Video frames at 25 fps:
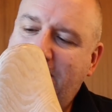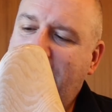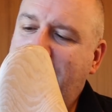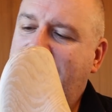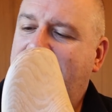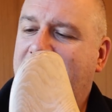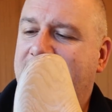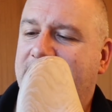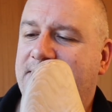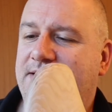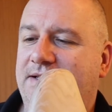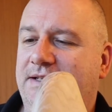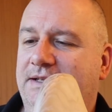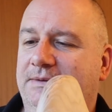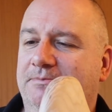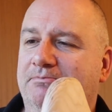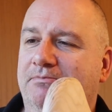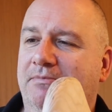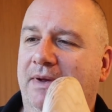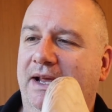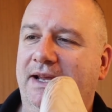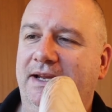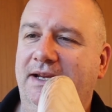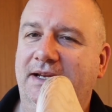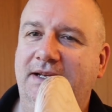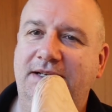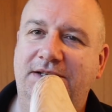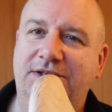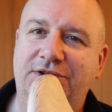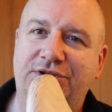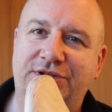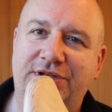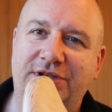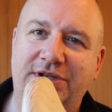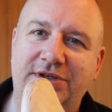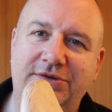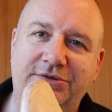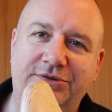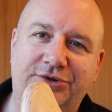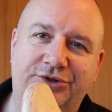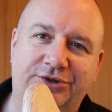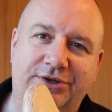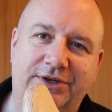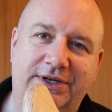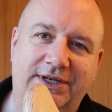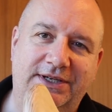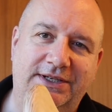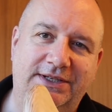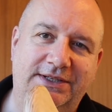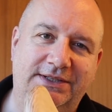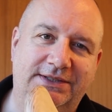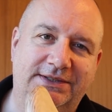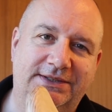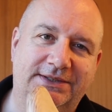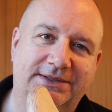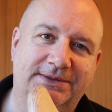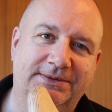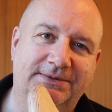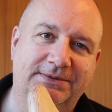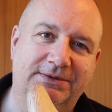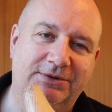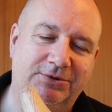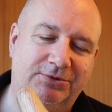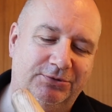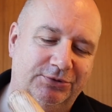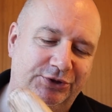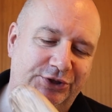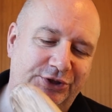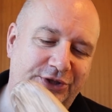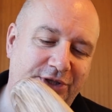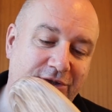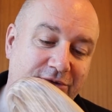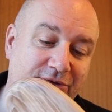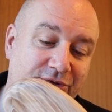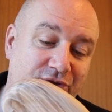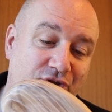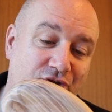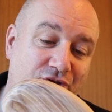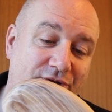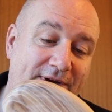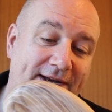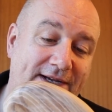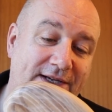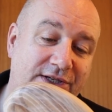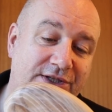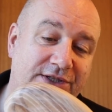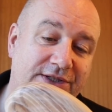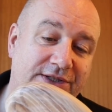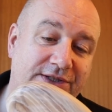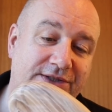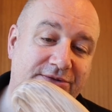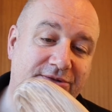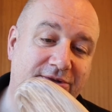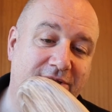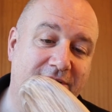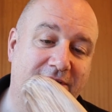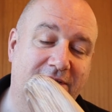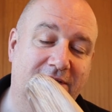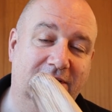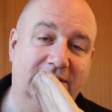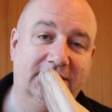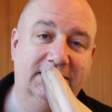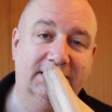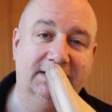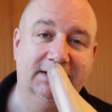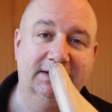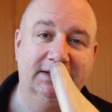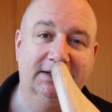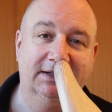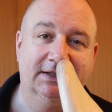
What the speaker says: custom made shoe trees, or shoe stretchers really.